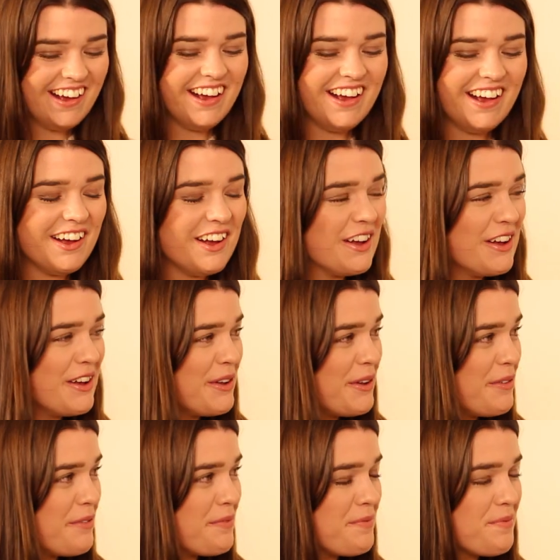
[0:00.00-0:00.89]

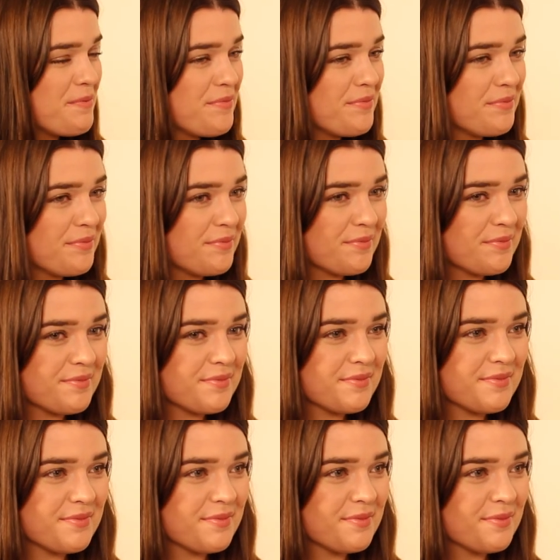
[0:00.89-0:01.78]

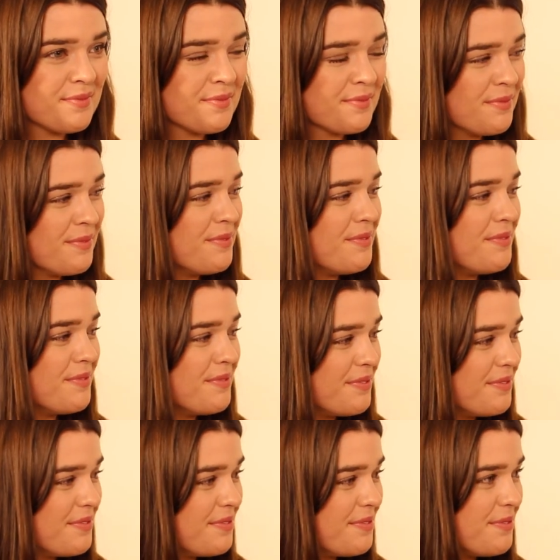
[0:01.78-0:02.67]

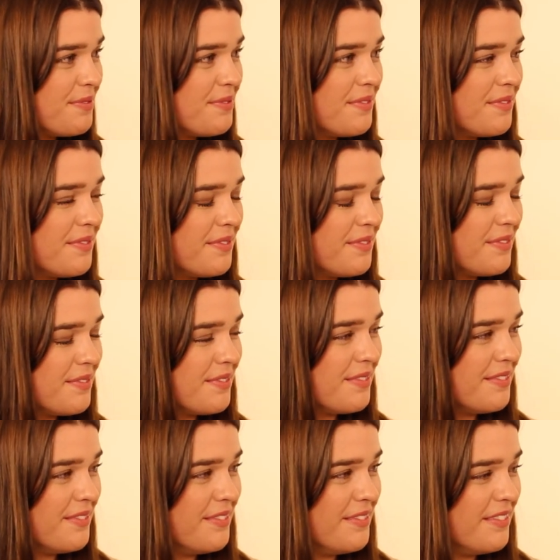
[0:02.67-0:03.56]

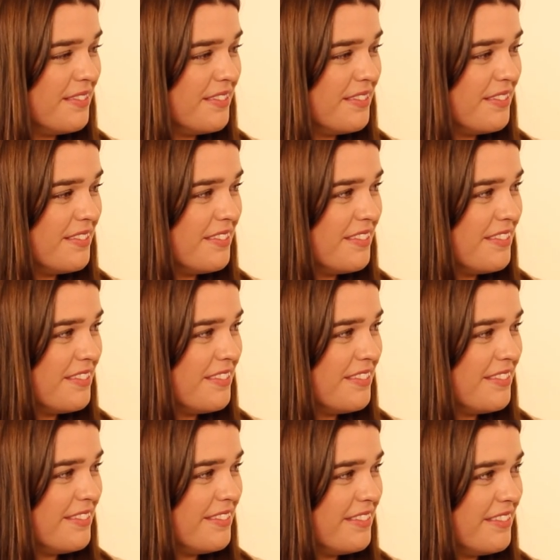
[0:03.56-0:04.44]

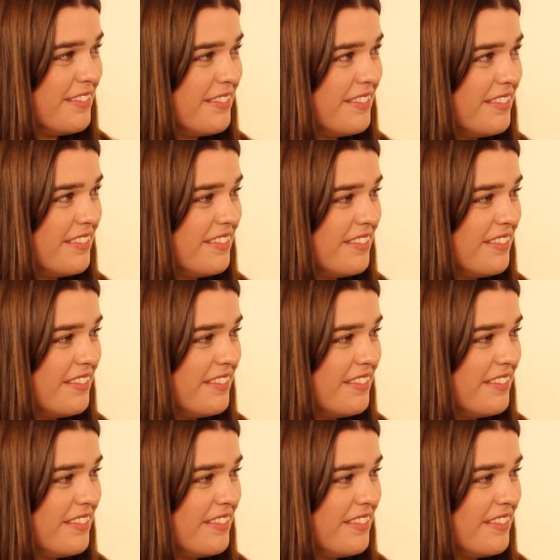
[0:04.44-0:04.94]
[no speech]